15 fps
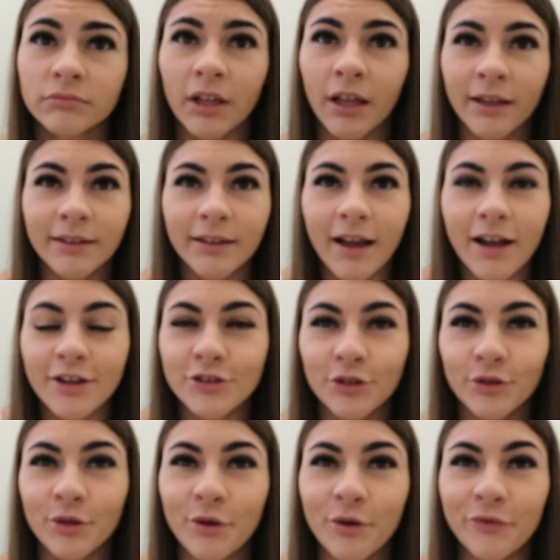Like, I
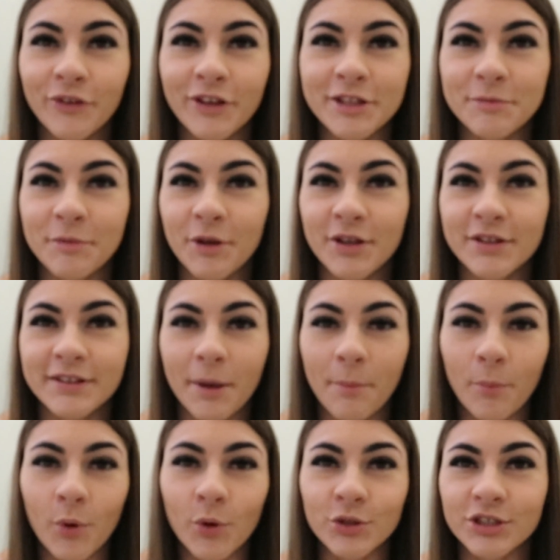don't know if it's because
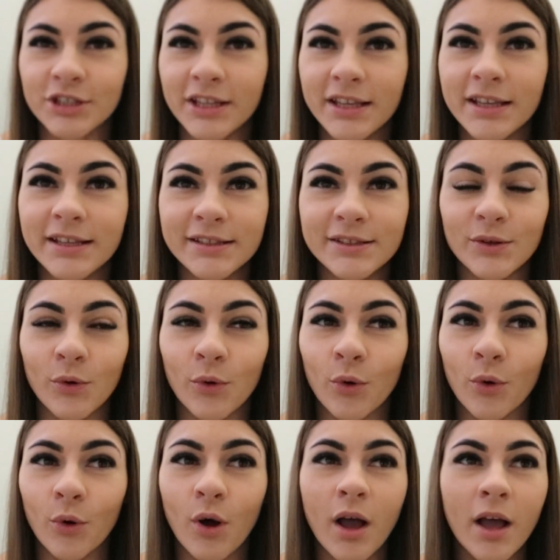I'm Portuguese
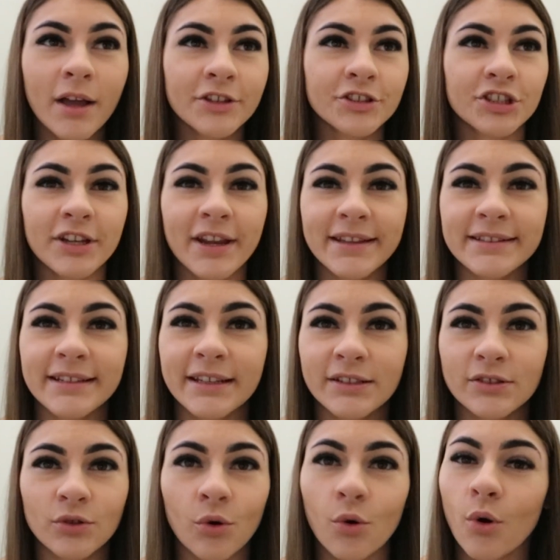or
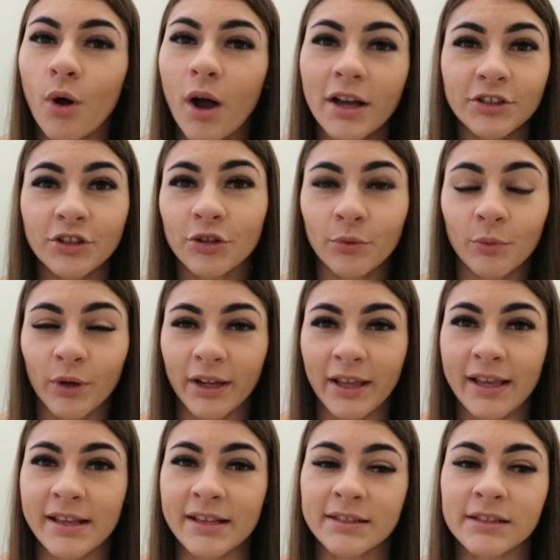genetics or I don't know what
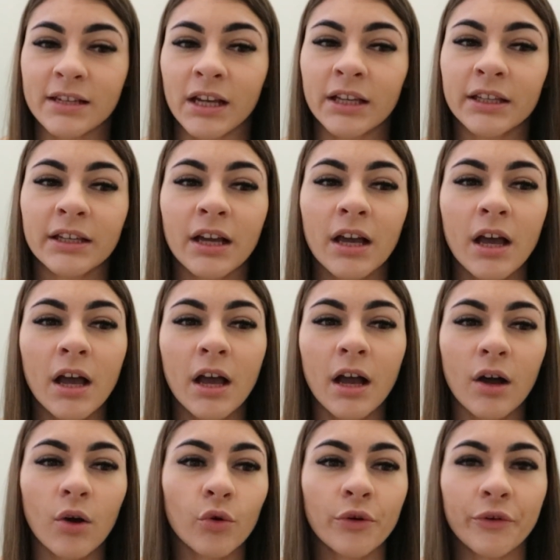it is like,
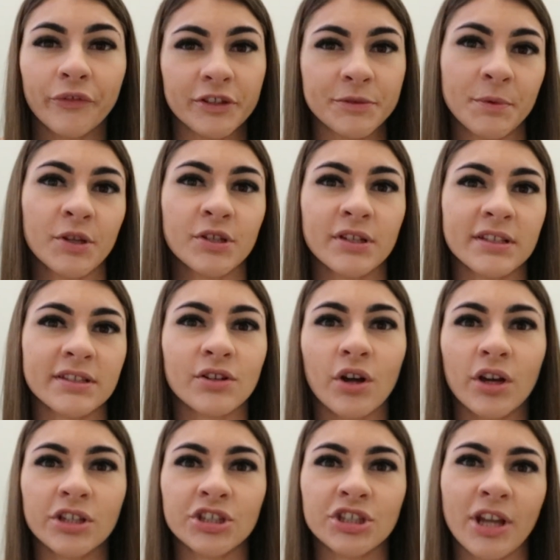or if it's because I
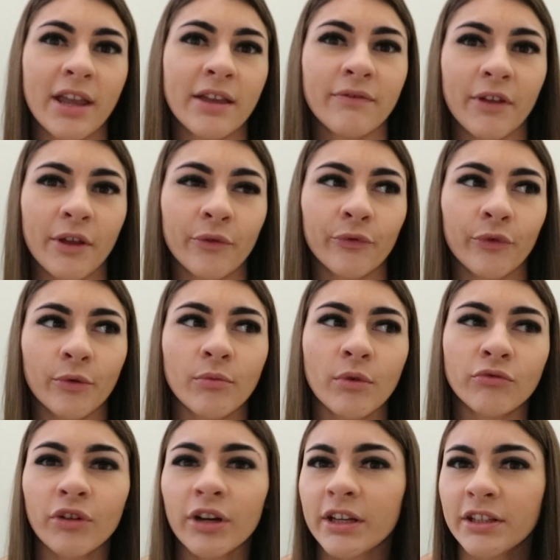started shaving from a
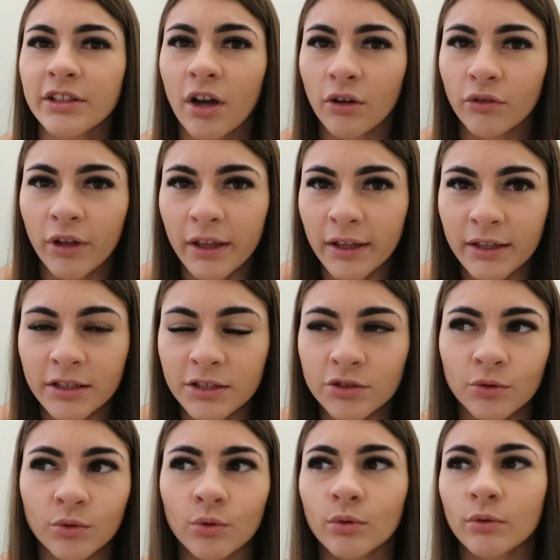really young age
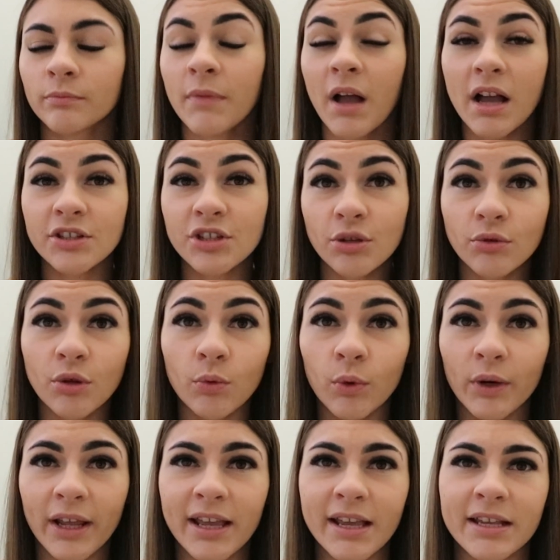or I don't know
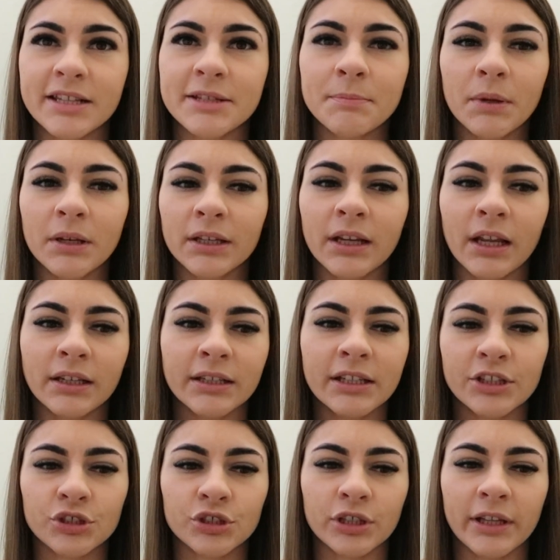what it is, but like
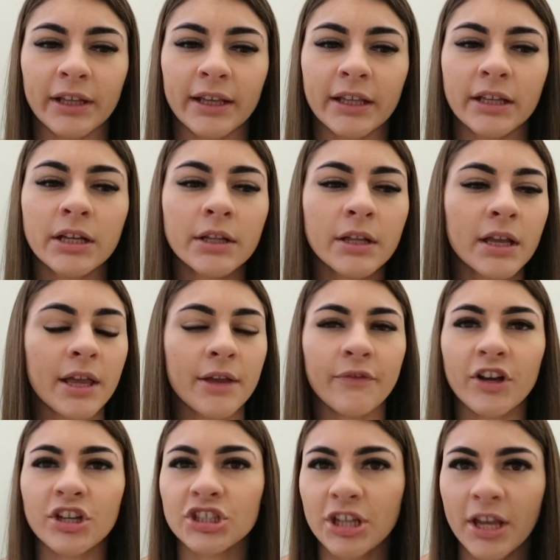literally if
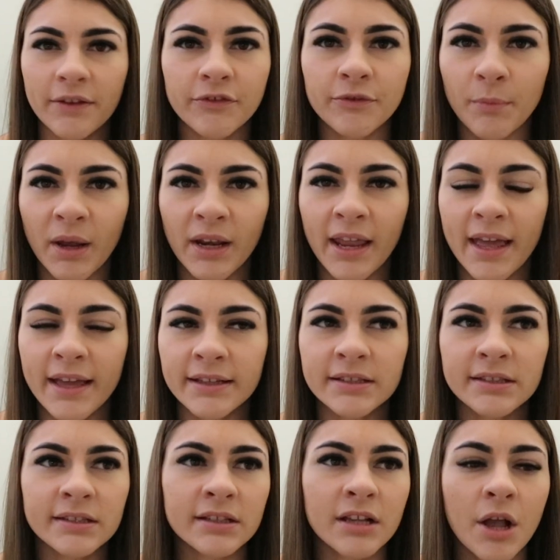I shaved my
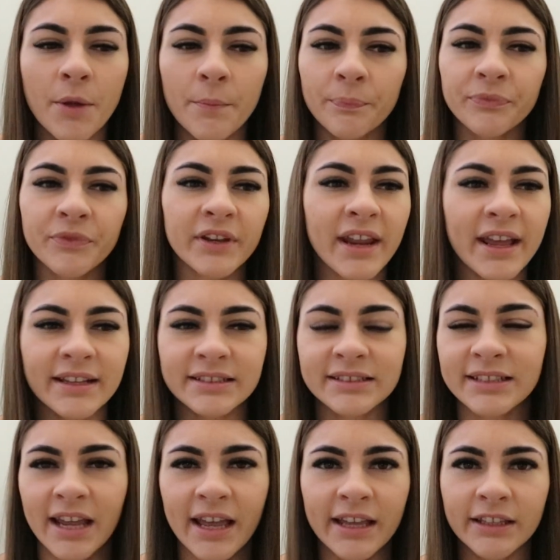legs the next
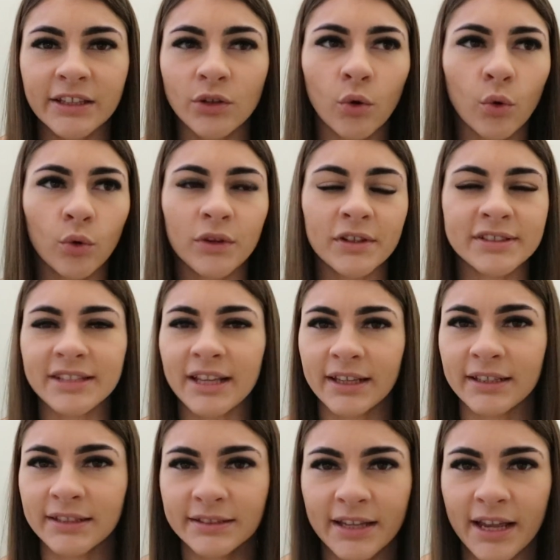day or the
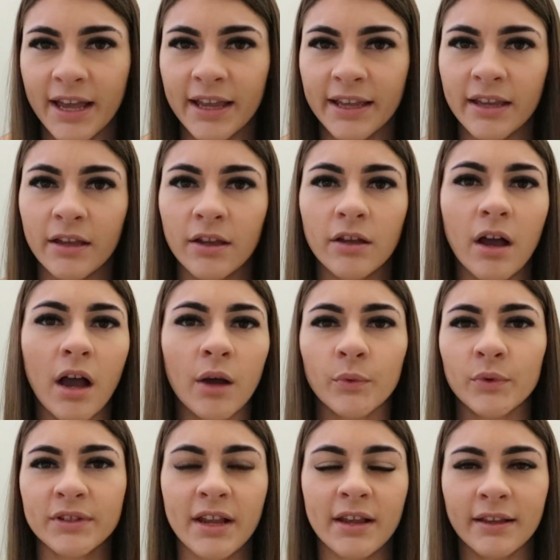second day, I
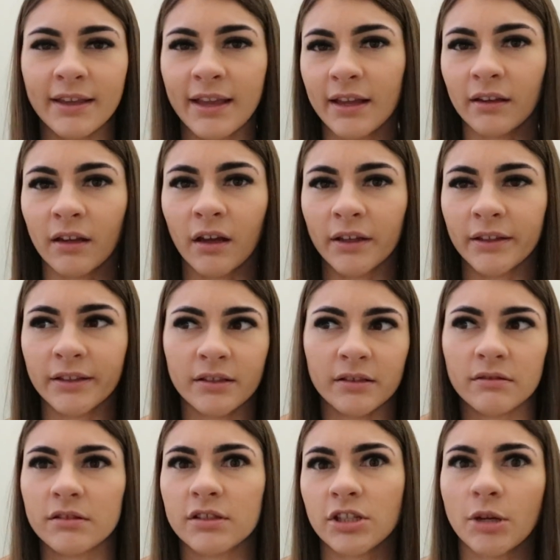would get like
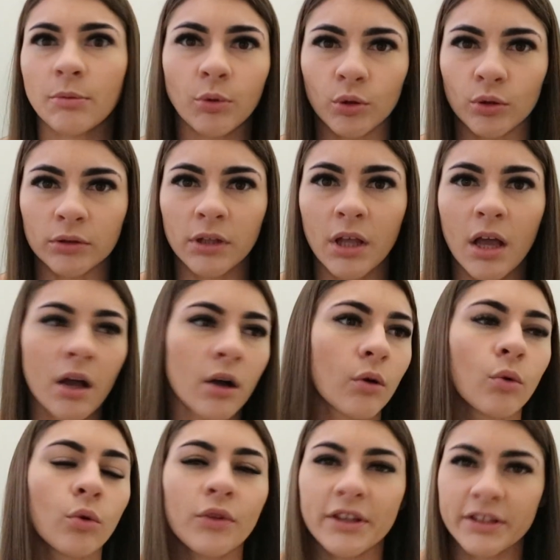stubble
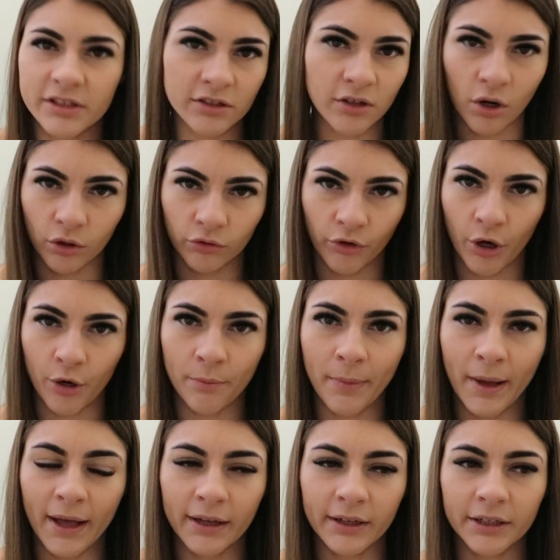or they'd start growing
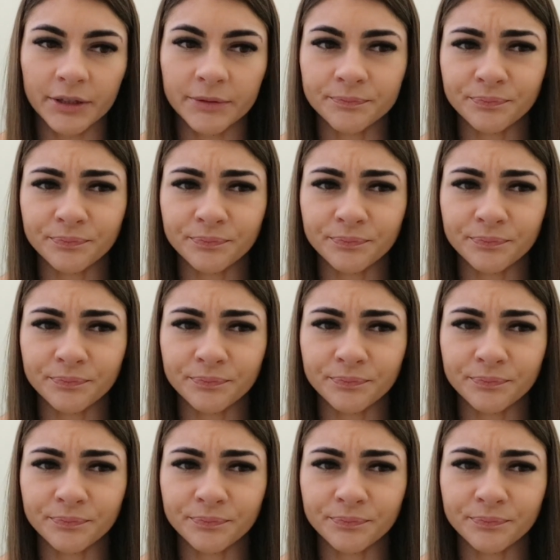back.